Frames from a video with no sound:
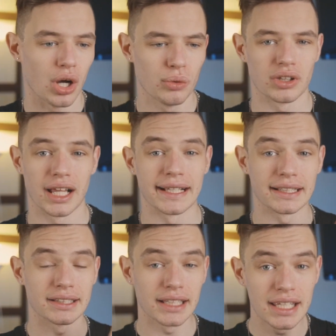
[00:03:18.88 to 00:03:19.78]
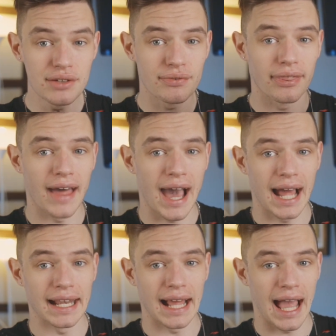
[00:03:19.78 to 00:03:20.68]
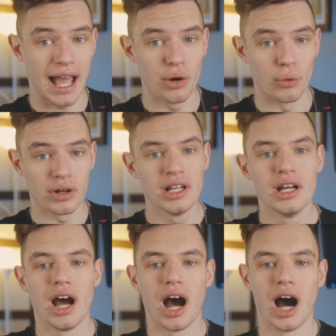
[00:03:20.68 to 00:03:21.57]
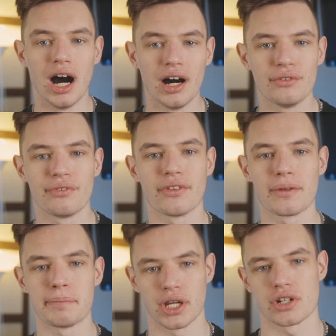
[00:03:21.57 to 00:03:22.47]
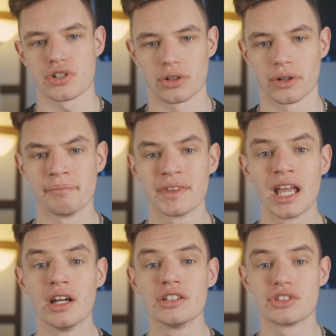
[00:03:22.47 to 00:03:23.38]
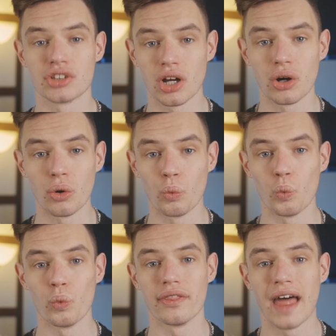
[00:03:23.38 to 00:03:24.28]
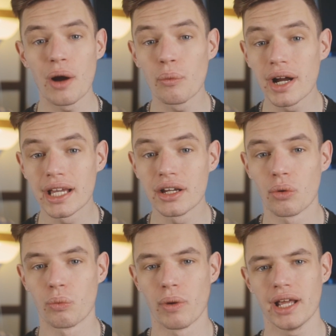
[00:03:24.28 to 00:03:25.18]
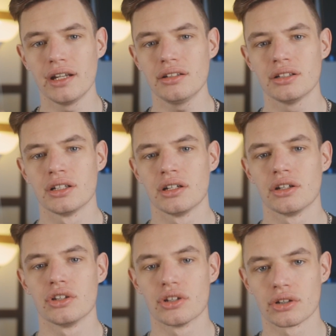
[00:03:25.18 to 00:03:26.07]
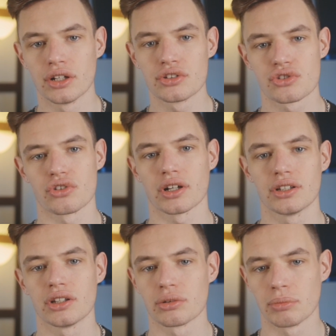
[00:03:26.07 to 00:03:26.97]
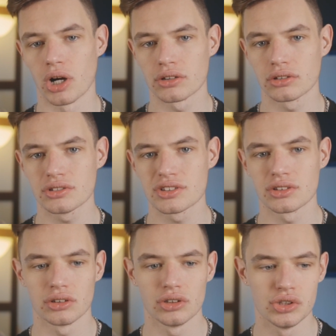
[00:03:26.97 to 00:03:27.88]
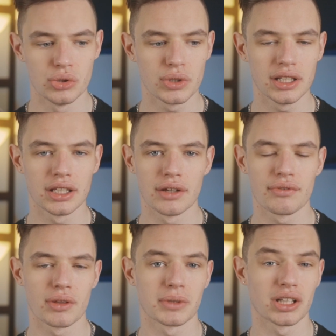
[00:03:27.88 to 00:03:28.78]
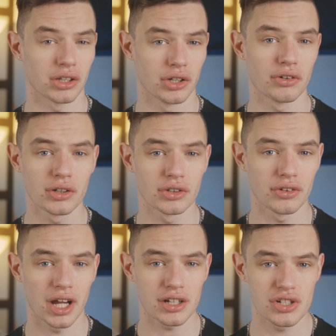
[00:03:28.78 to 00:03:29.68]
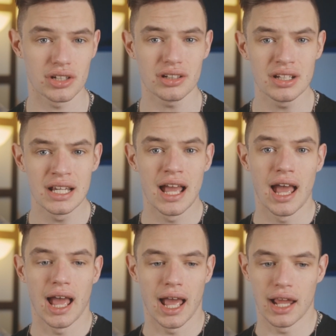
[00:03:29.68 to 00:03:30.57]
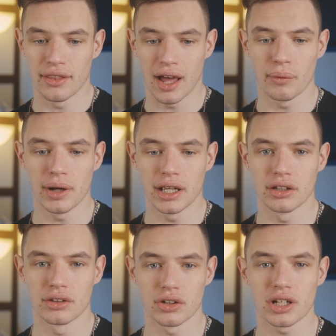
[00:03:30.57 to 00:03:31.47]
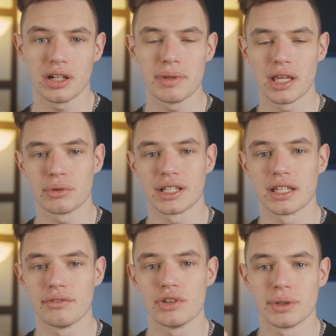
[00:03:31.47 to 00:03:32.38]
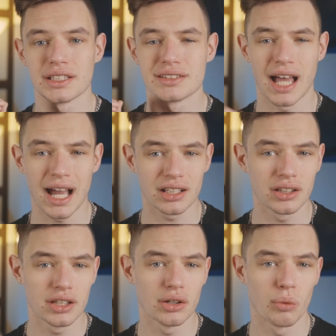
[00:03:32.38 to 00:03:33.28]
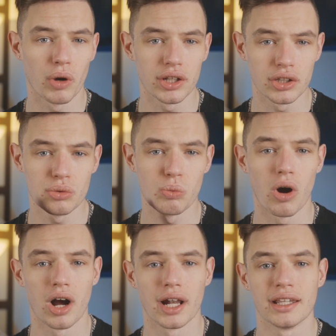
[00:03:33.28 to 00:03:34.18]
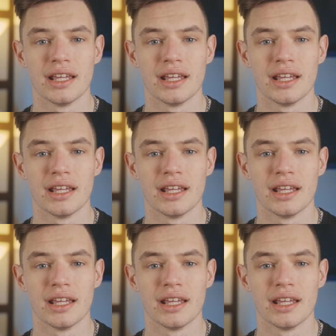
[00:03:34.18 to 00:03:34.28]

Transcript: don't like. Leave that out of the picture. So that way, when you're instructing your models, you can give them clearer direction and that way they're gonna be able to give you exactly what you want